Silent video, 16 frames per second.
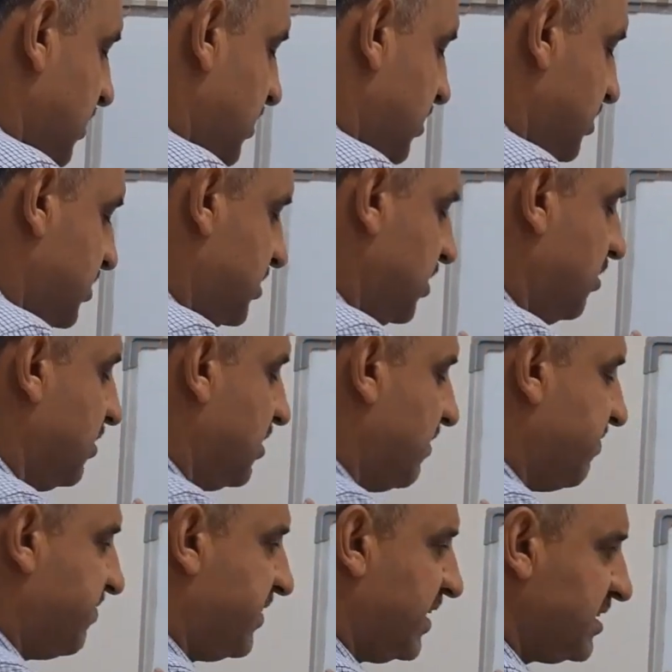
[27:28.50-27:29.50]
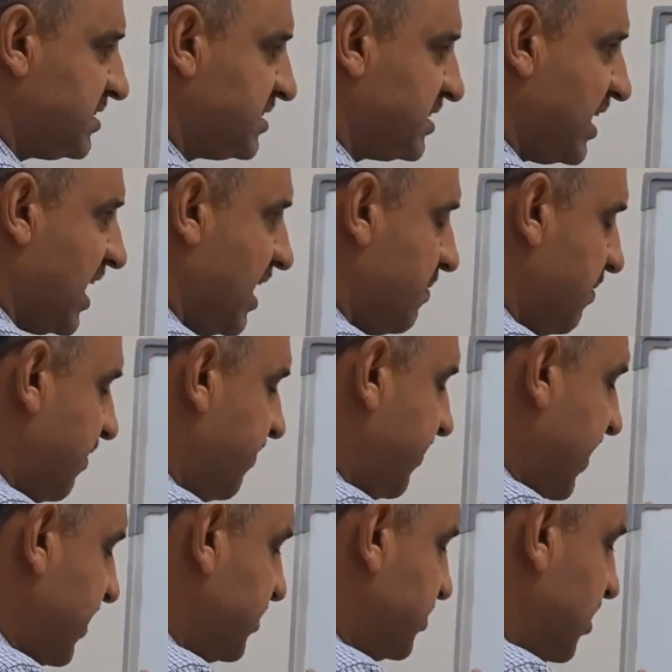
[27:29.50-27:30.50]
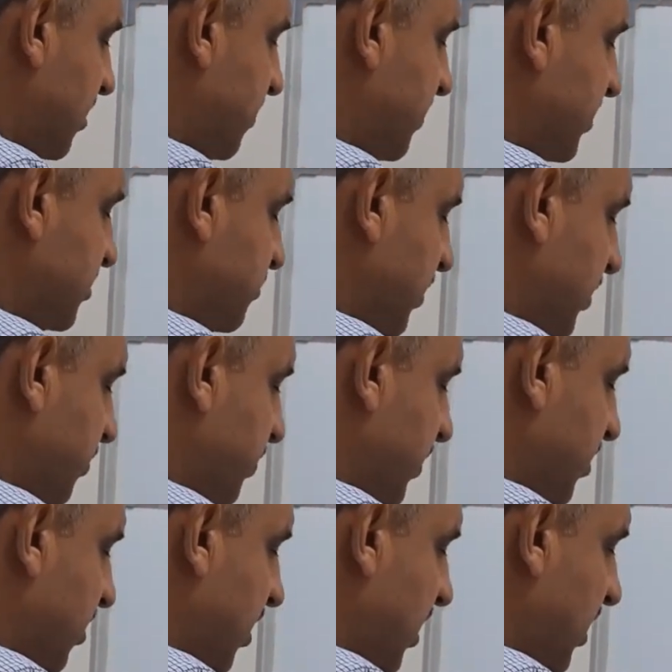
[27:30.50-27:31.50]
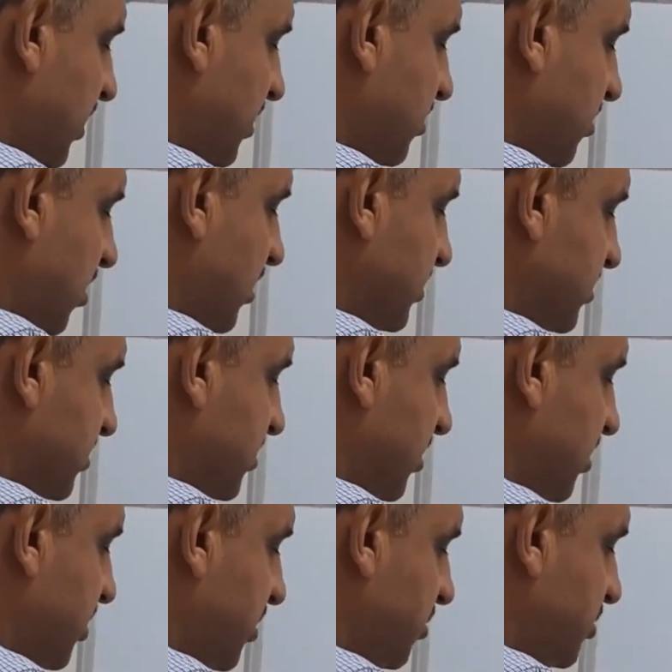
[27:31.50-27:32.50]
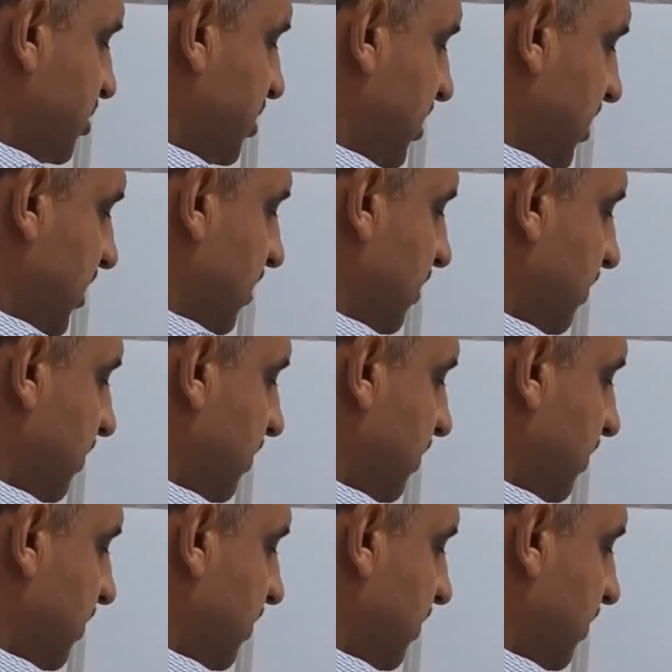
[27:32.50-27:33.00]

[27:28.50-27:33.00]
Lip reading: So the first type of isomers, what we call it constitutional